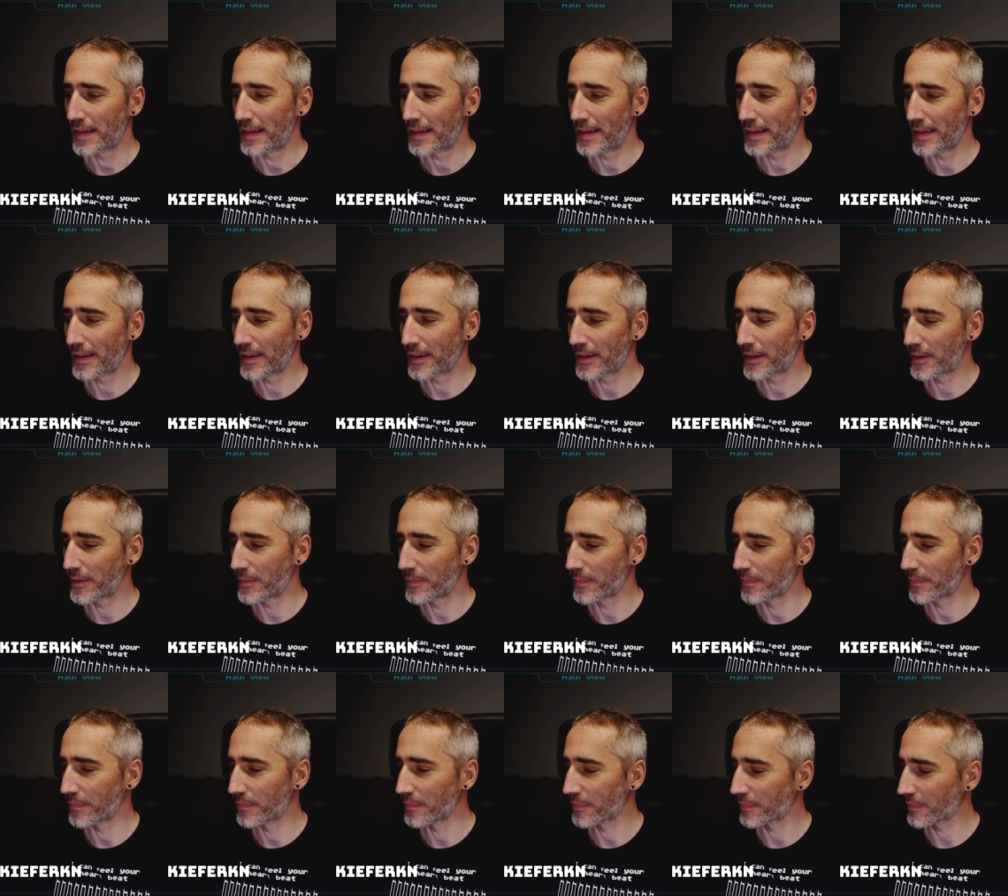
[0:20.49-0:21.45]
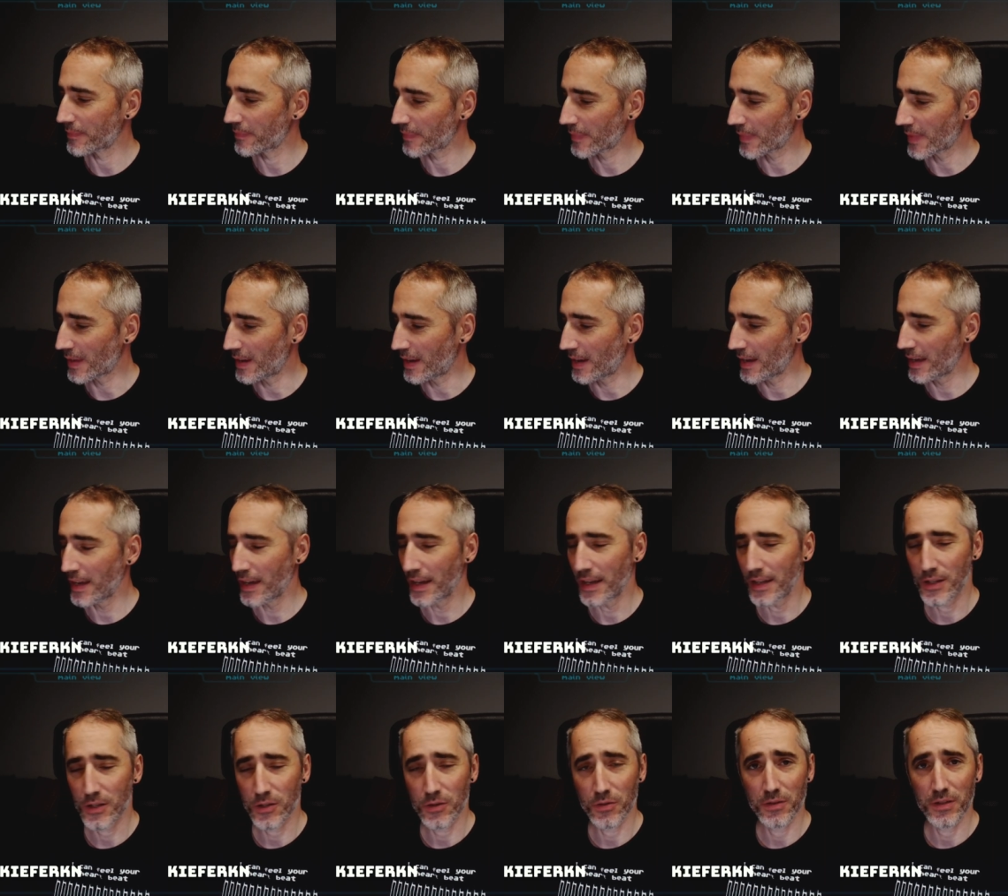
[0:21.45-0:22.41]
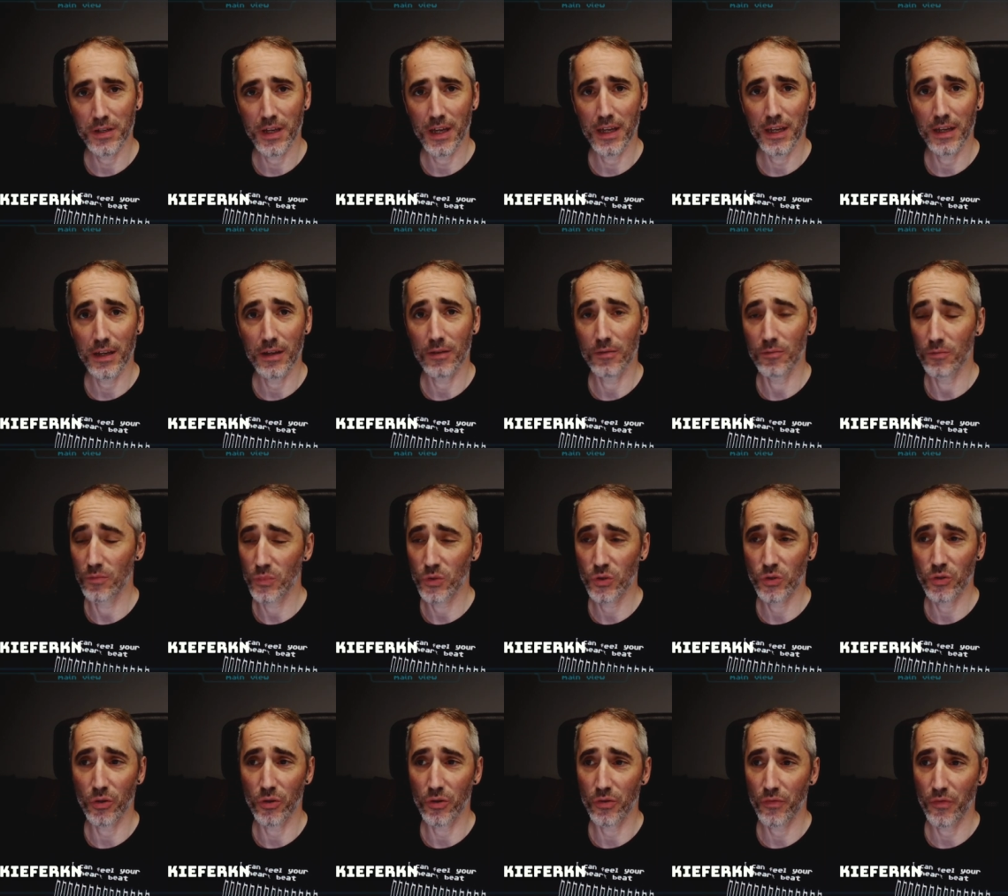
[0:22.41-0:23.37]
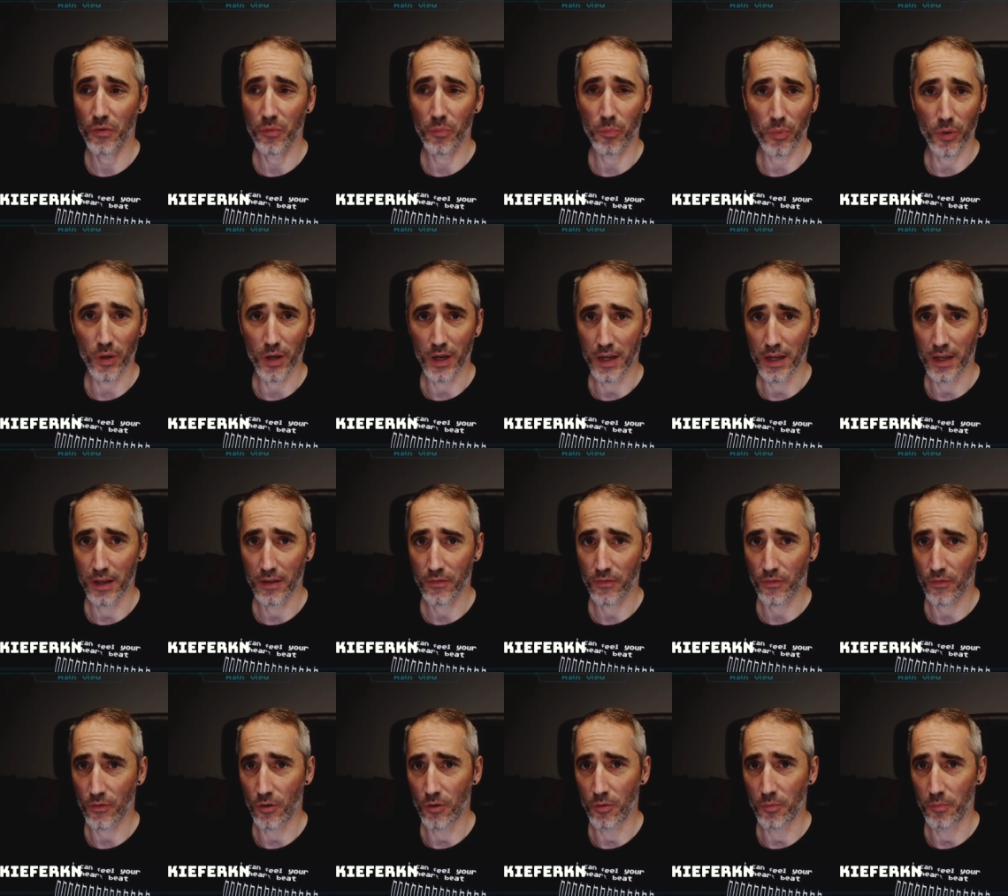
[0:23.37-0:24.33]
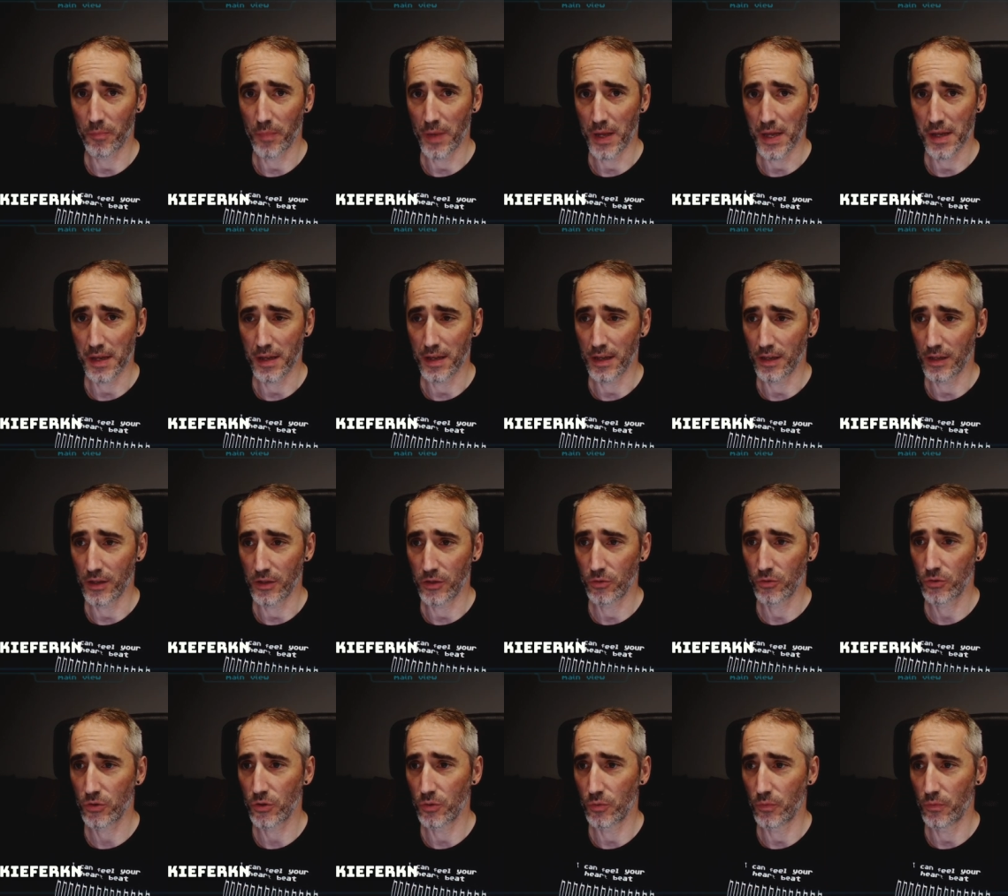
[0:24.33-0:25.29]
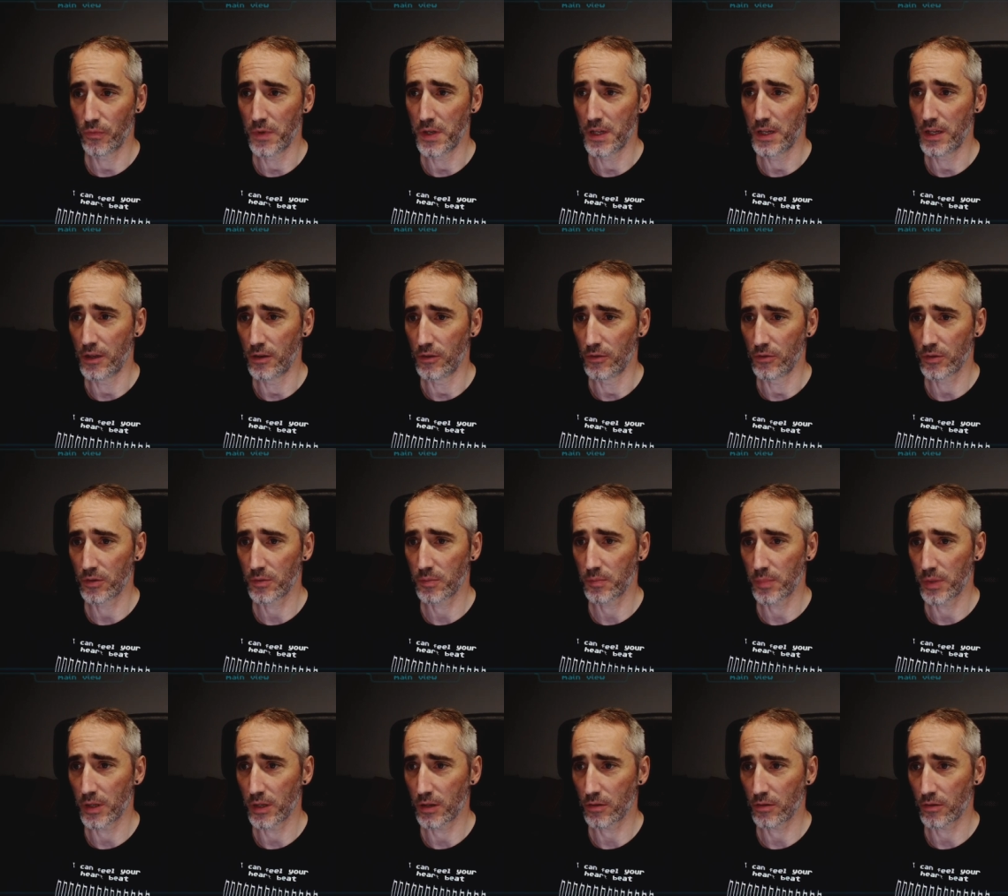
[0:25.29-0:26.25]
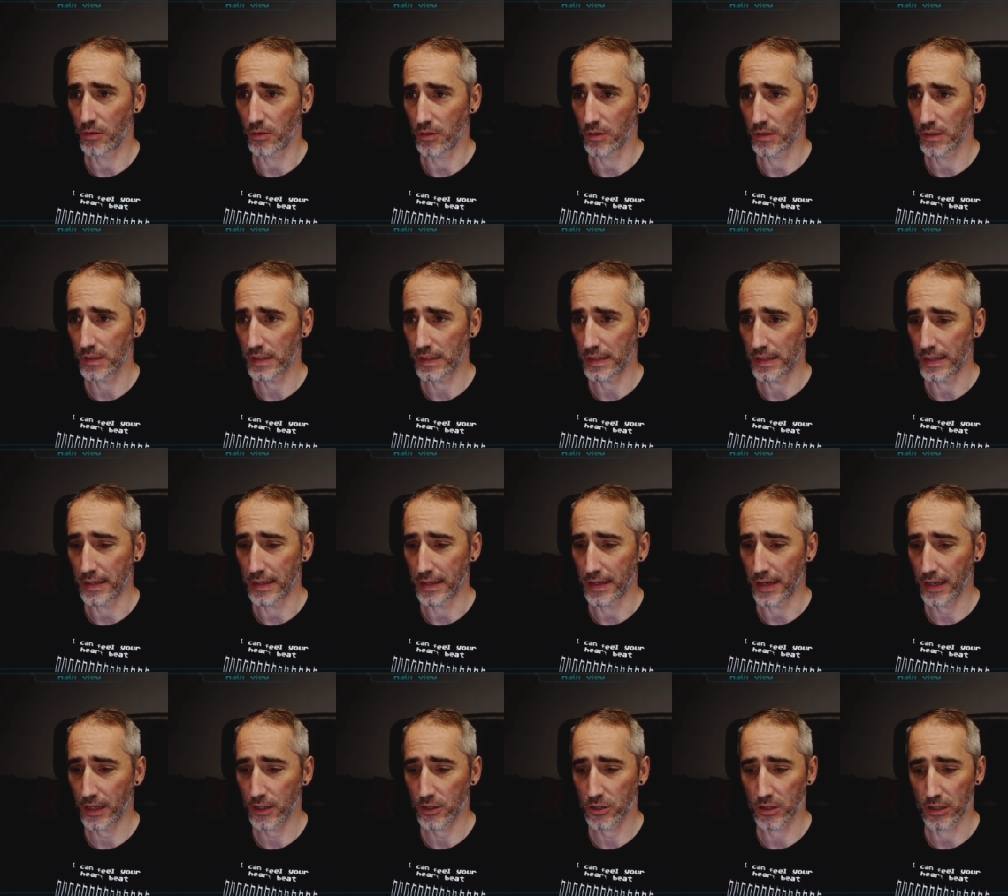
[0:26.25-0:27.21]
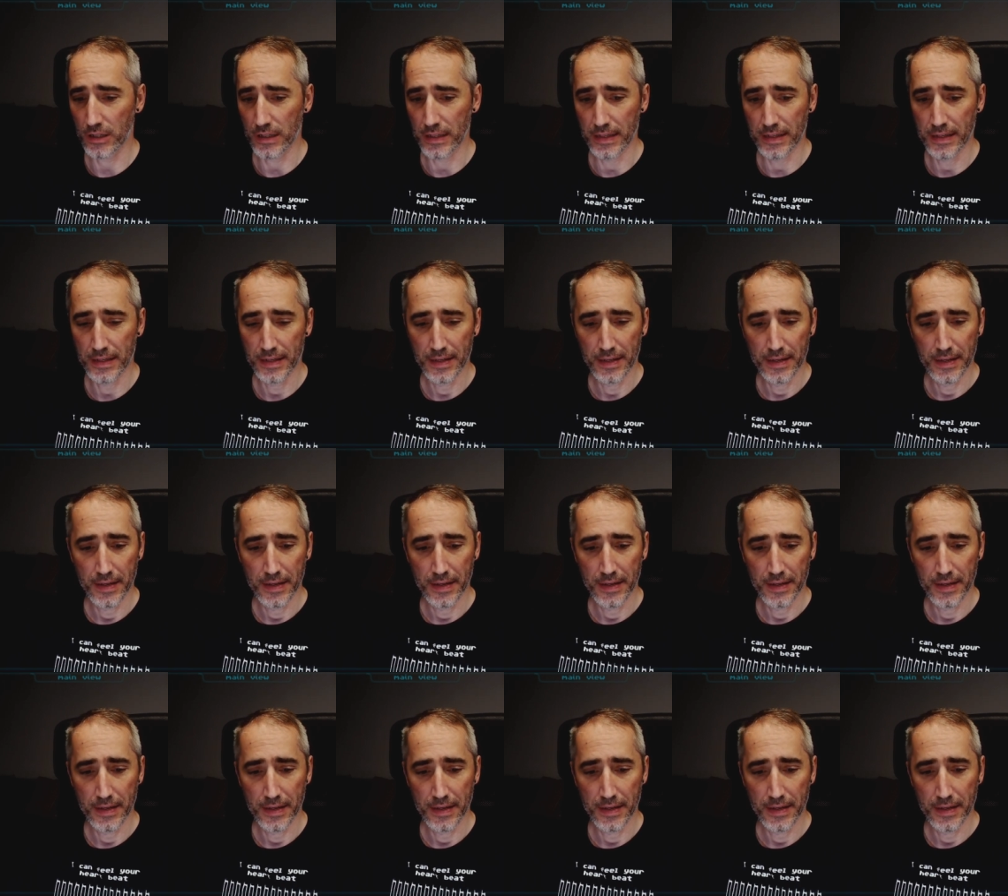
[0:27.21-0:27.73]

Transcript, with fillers: Um, I had to take sort of a break from making YouTube videos because uh, actually,